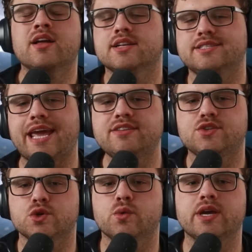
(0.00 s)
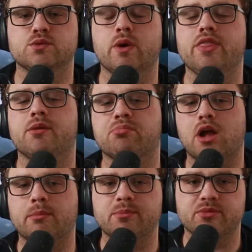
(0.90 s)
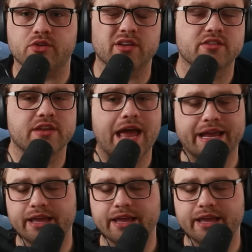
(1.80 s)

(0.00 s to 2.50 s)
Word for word: Day 2 is when the problems start stacking